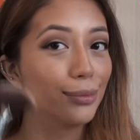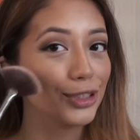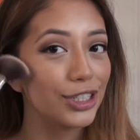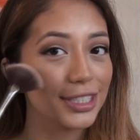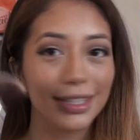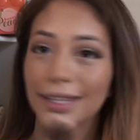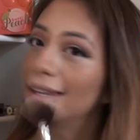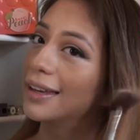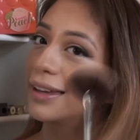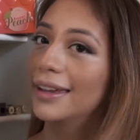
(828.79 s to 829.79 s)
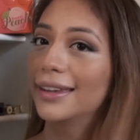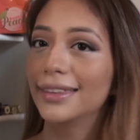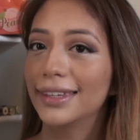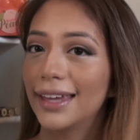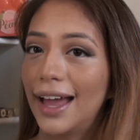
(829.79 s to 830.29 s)
just
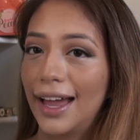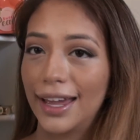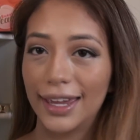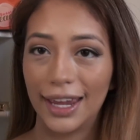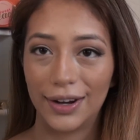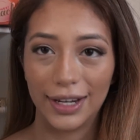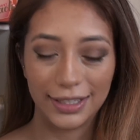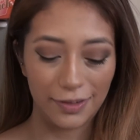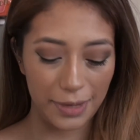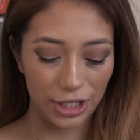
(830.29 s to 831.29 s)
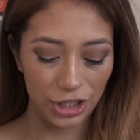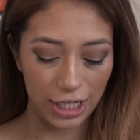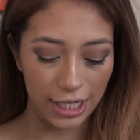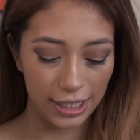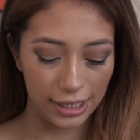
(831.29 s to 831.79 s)
in the high areas of my
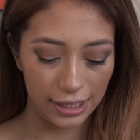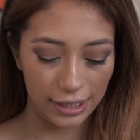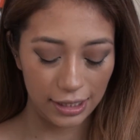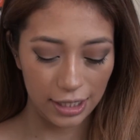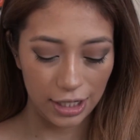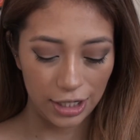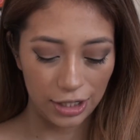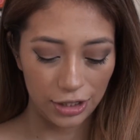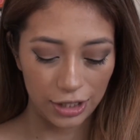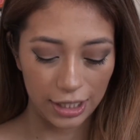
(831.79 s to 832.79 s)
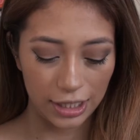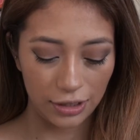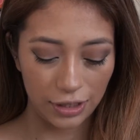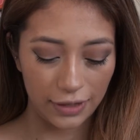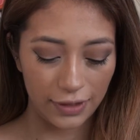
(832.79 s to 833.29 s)
cheeks, just because
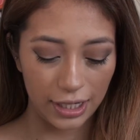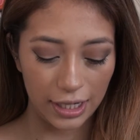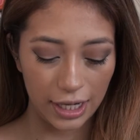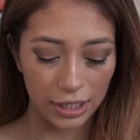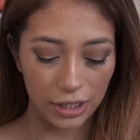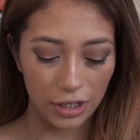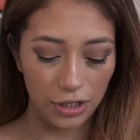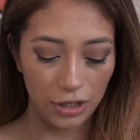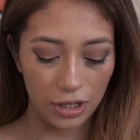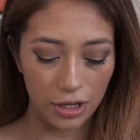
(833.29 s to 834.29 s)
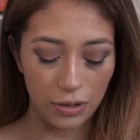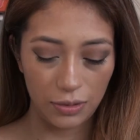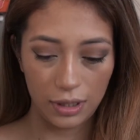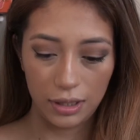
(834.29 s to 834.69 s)
it'll give it a nice glow.